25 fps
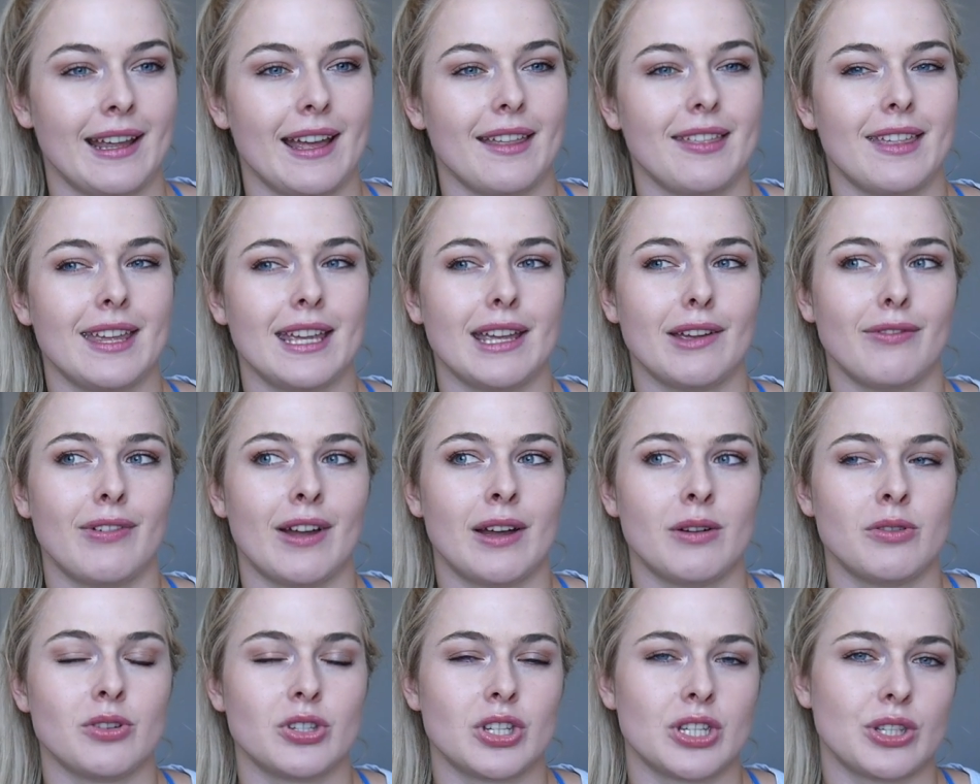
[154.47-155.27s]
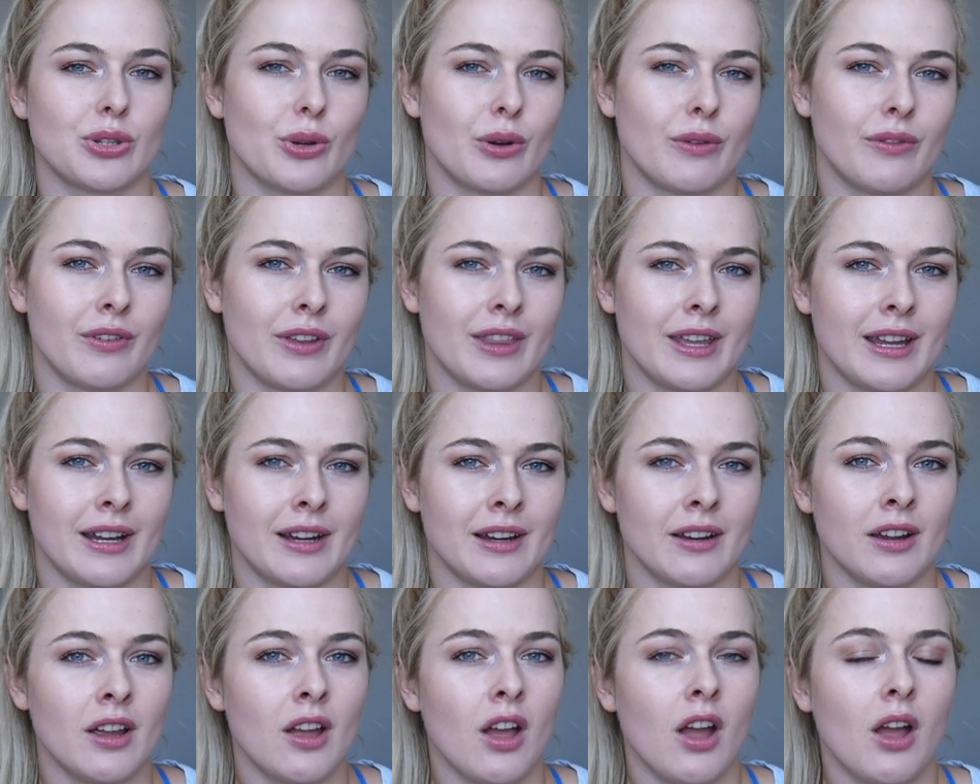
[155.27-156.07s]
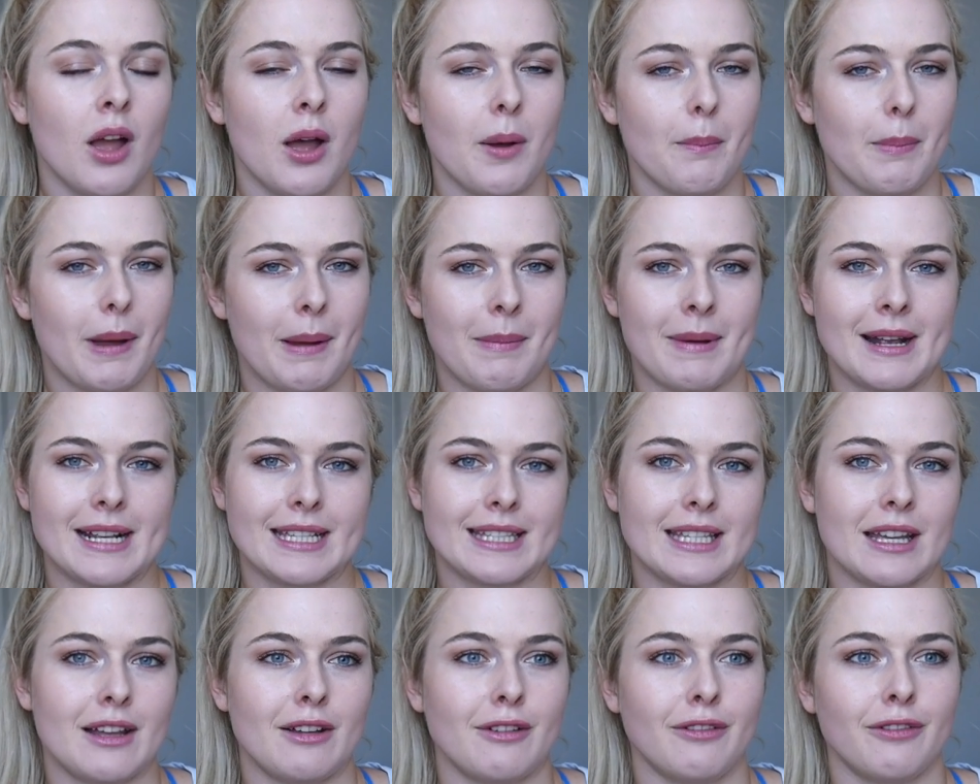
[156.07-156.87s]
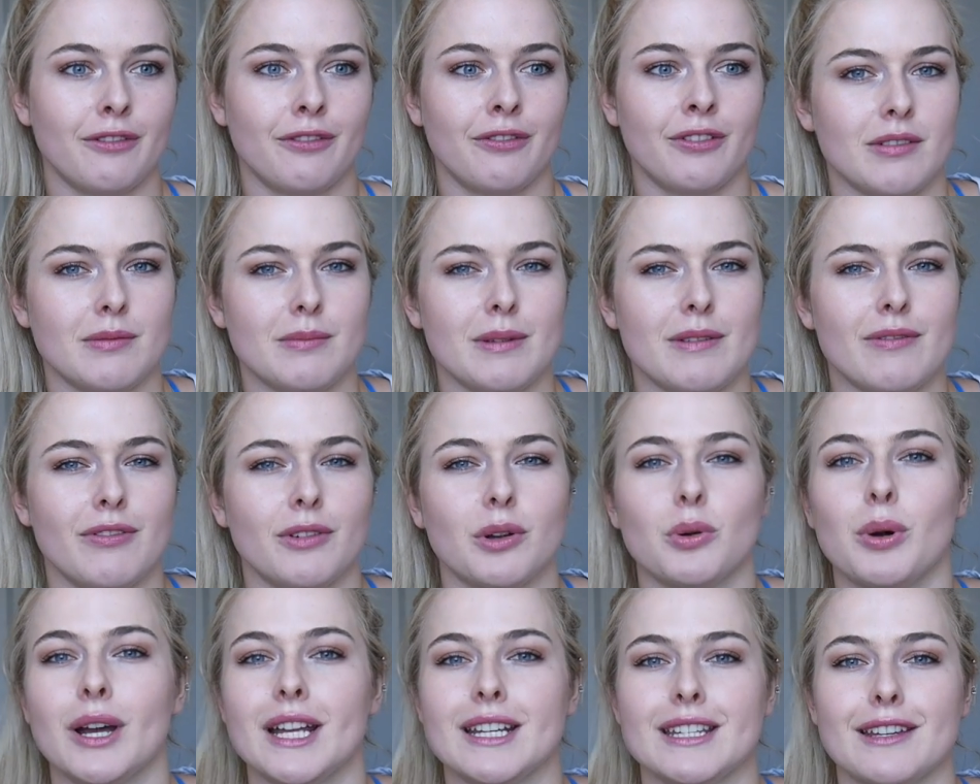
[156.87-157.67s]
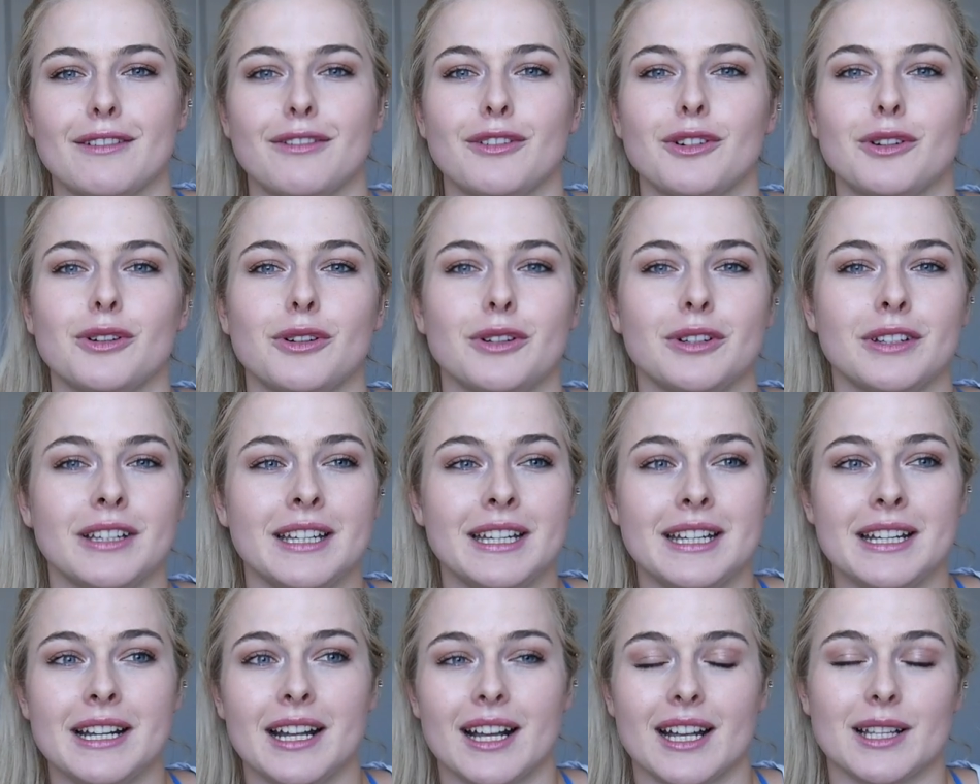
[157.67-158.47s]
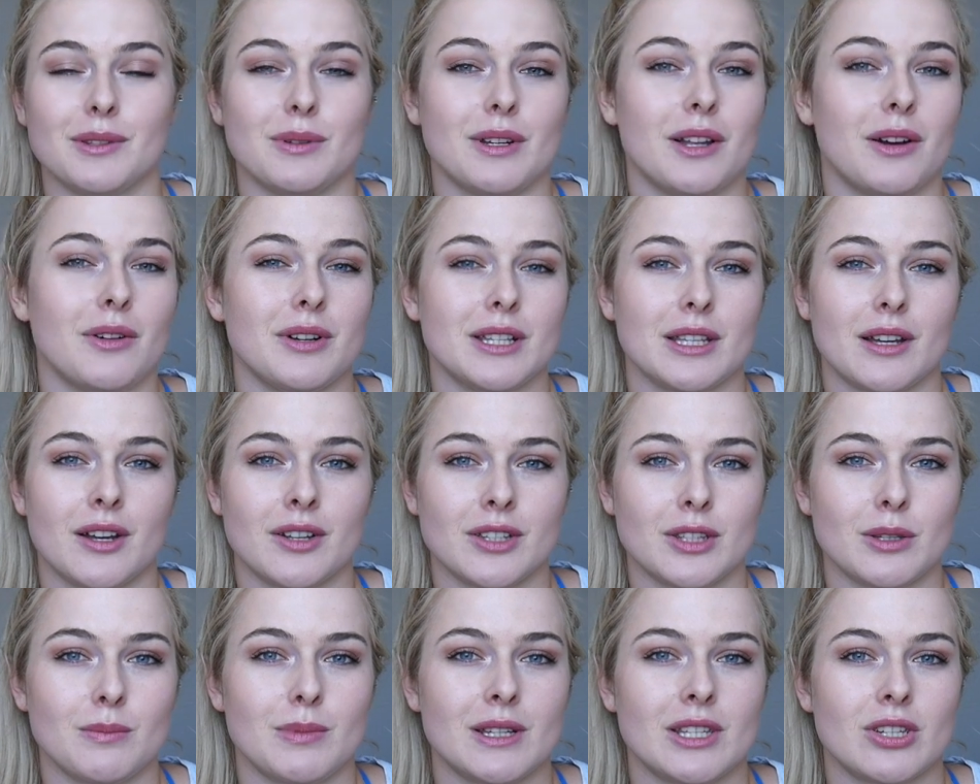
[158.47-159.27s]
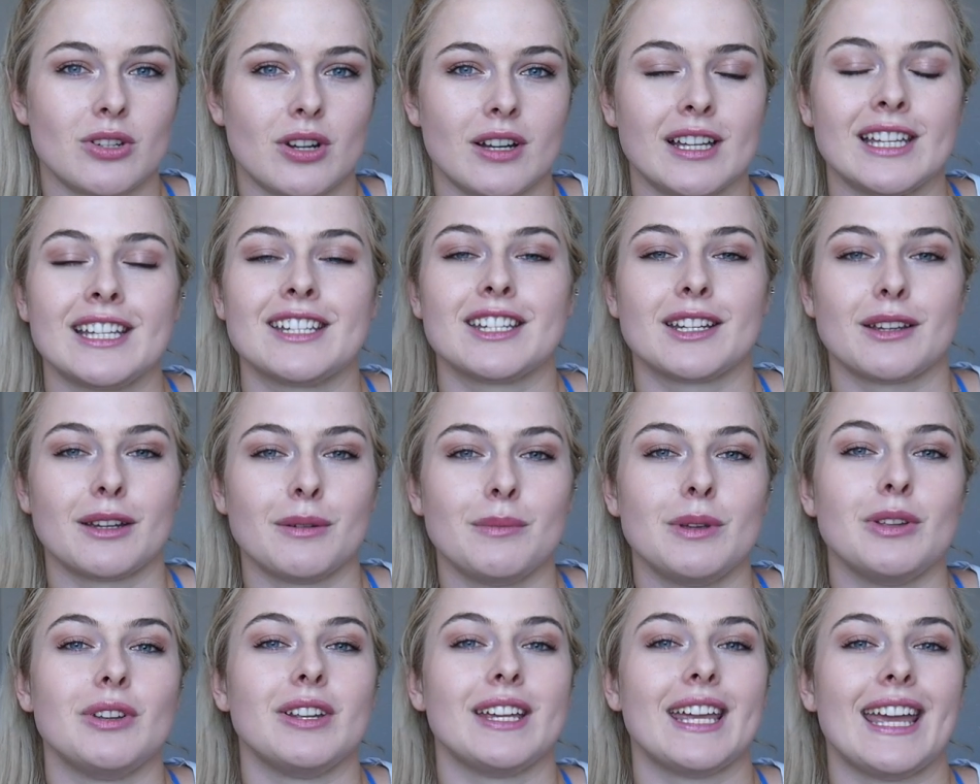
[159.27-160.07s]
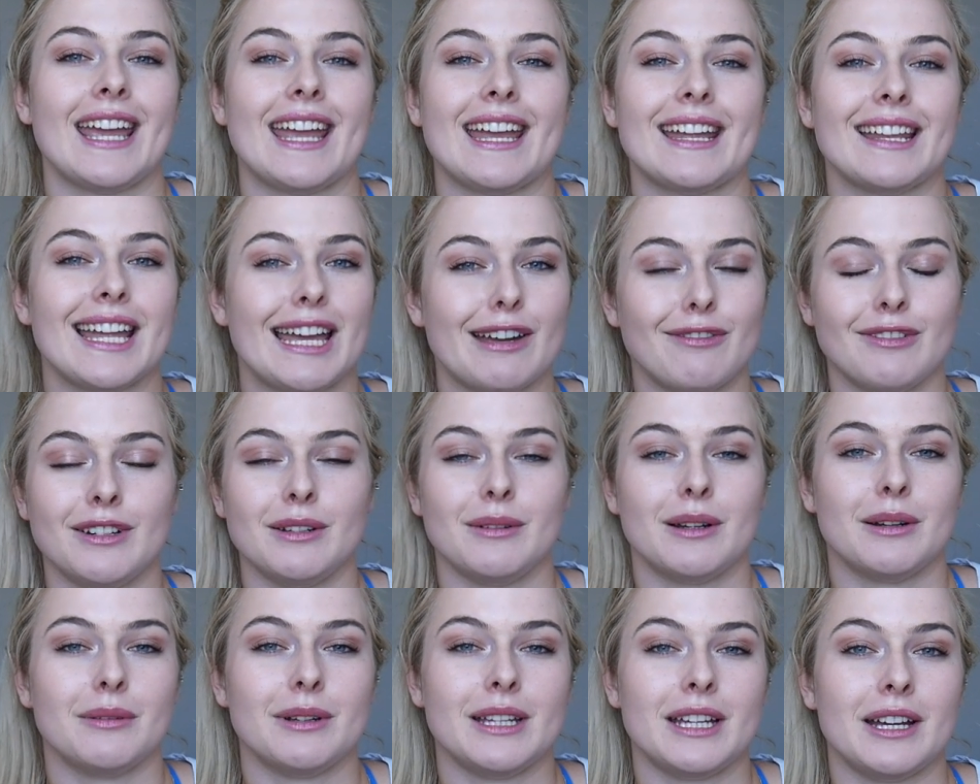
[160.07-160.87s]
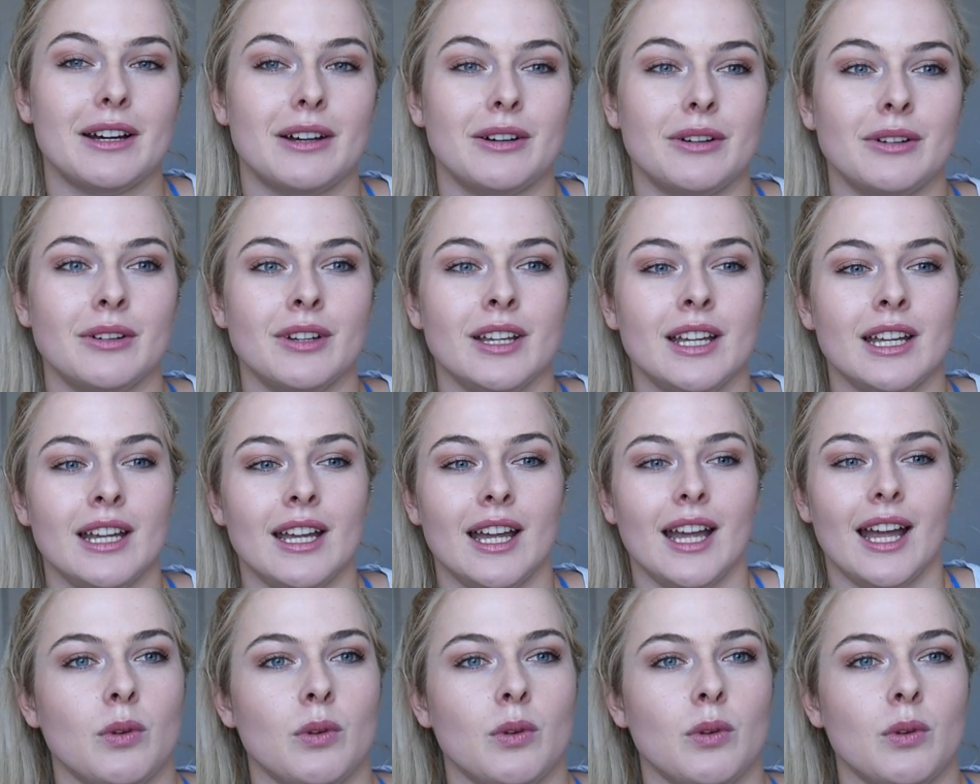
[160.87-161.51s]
I think if I was just over there by myself, it would be quite difficult because we'd also be struggling to communicate everywhere we go.